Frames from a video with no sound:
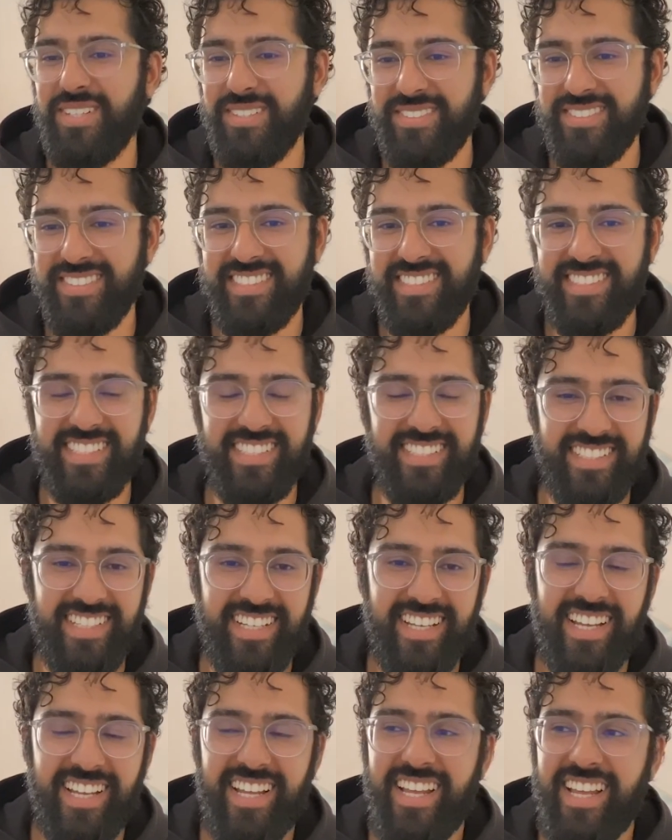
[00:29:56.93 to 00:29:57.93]
our phones
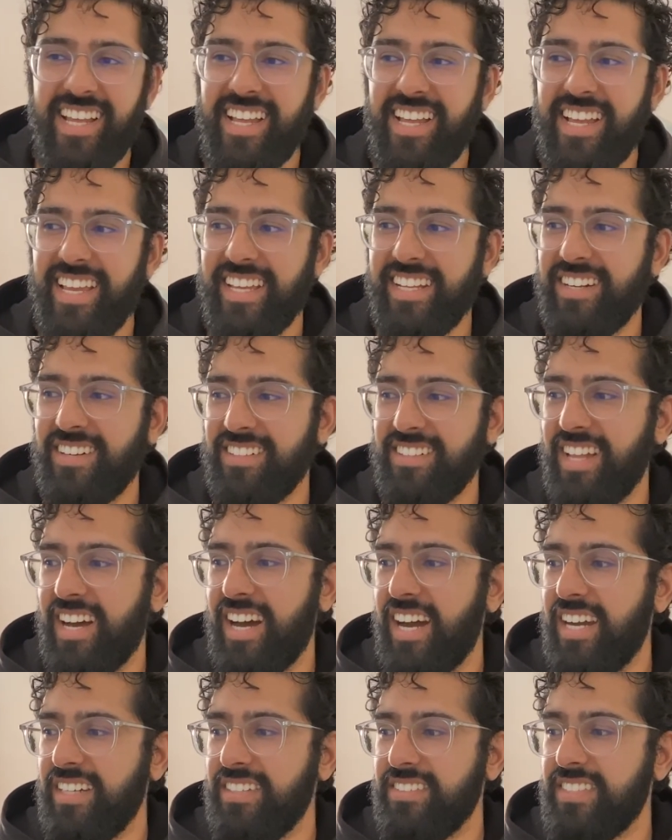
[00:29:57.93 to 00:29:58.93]
and in our
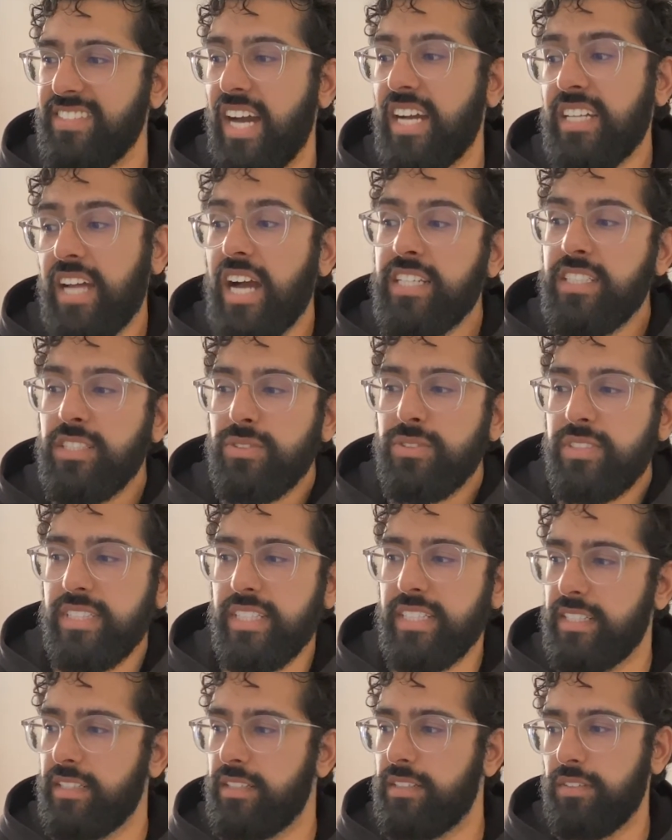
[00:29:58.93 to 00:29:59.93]
lives. I do
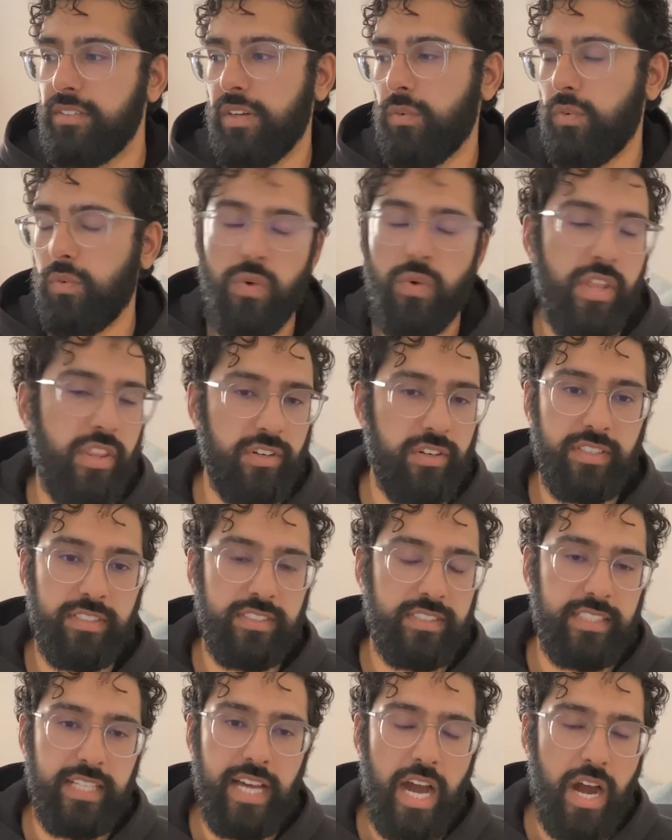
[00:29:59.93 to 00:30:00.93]
think whether
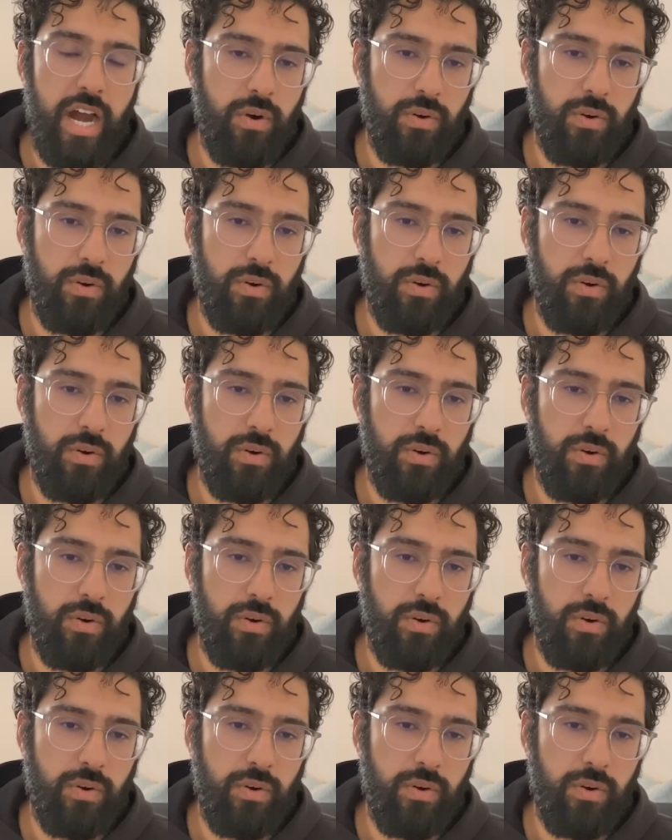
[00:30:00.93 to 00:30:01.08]
it's